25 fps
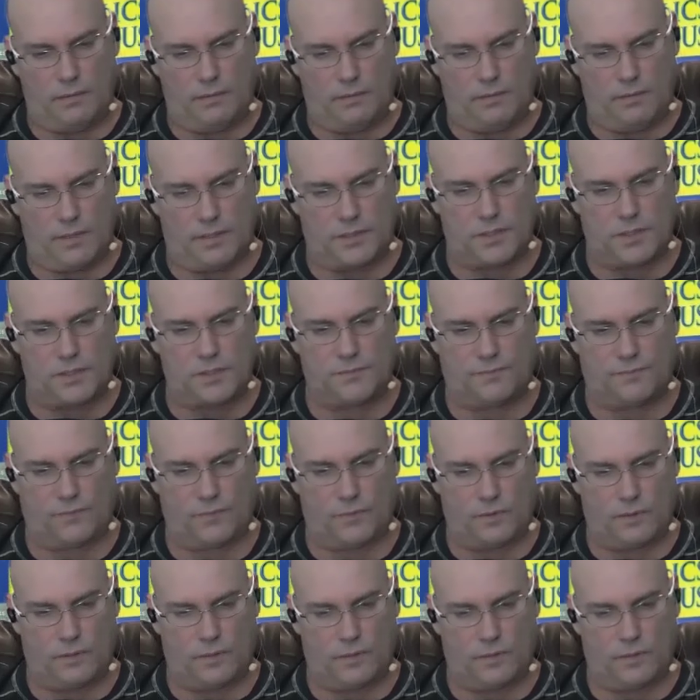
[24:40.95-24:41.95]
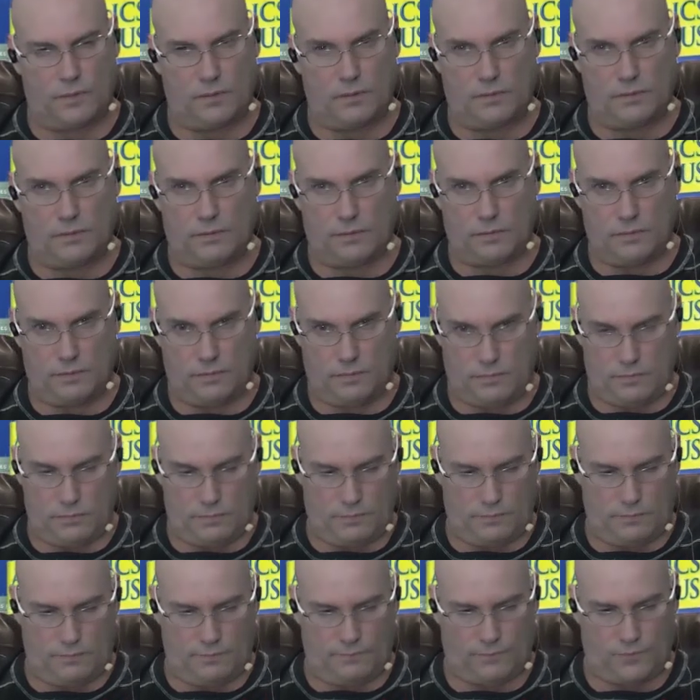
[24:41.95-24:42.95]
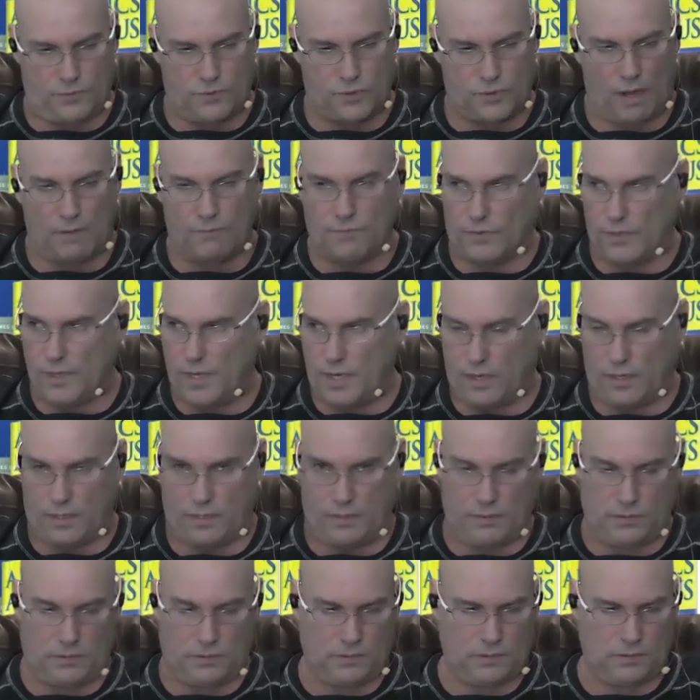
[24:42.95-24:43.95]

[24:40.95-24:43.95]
this is for Trevor here.